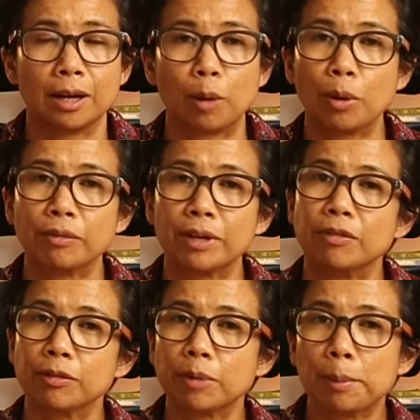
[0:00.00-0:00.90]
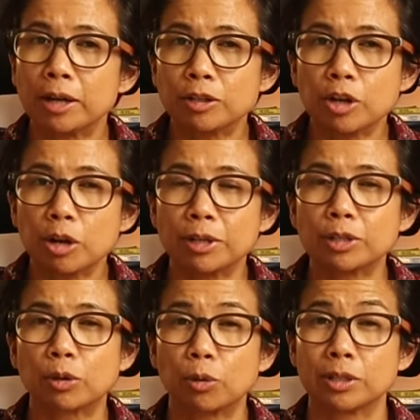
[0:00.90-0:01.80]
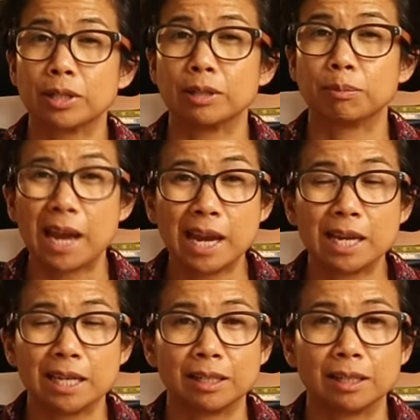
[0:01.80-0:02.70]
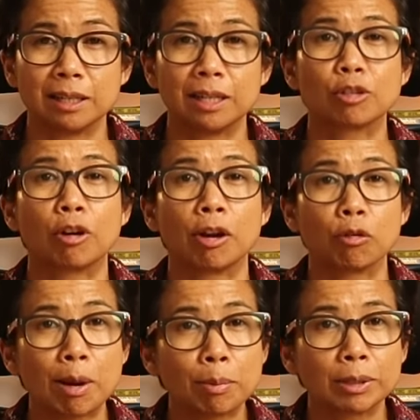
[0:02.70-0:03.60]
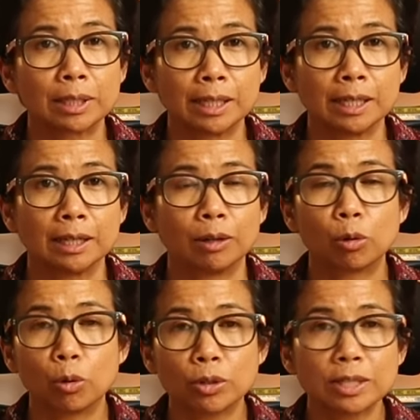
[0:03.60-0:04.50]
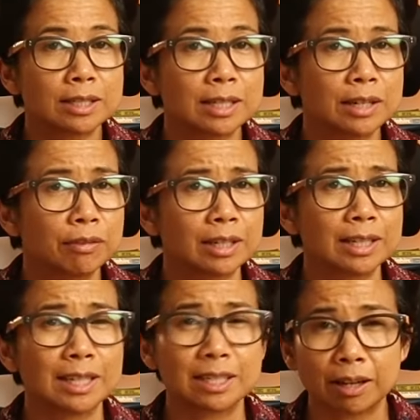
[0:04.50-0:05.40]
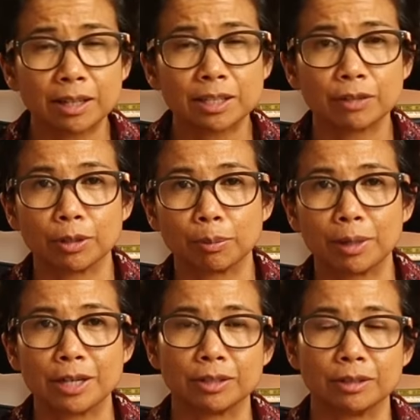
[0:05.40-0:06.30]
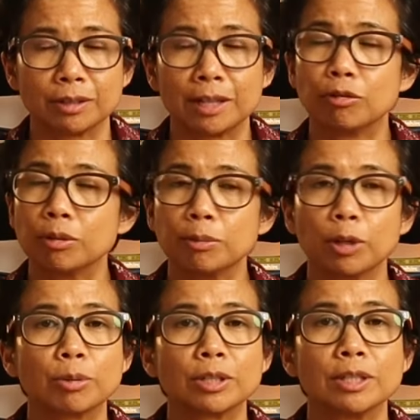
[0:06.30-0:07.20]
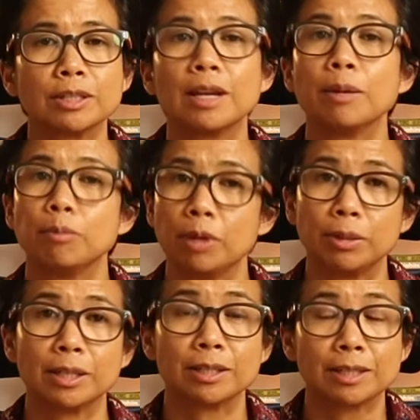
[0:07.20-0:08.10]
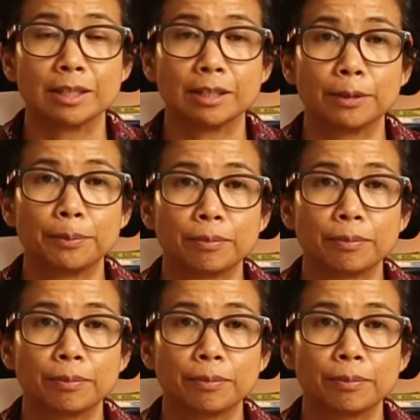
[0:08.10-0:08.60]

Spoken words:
However, if a fibroadenoma is causing pain, is growing rapidly, or causing significant anxiety for the patient, then treatment options may be considered.